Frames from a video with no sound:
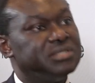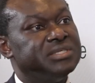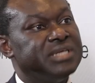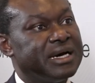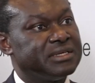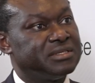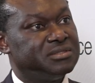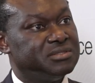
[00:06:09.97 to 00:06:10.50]

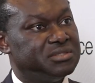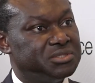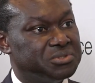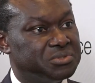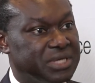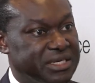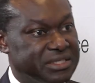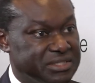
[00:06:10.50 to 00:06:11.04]
than the
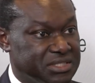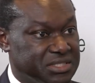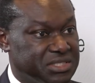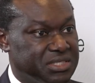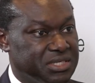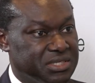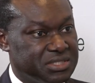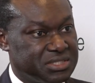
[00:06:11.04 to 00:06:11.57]
United
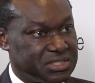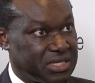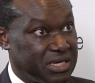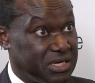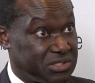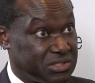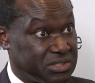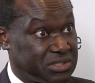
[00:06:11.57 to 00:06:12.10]
States
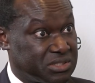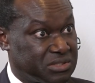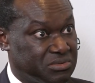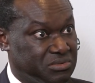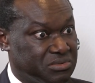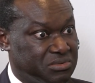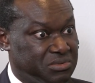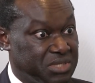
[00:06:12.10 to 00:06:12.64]
as
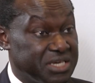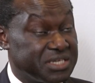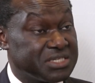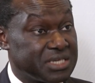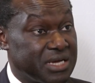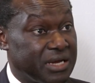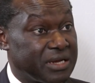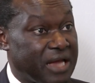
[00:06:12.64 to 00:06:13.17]

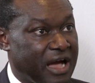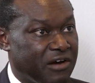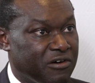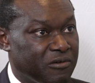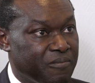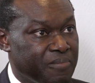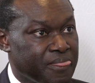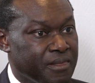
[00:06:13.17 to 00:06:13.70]
things are now.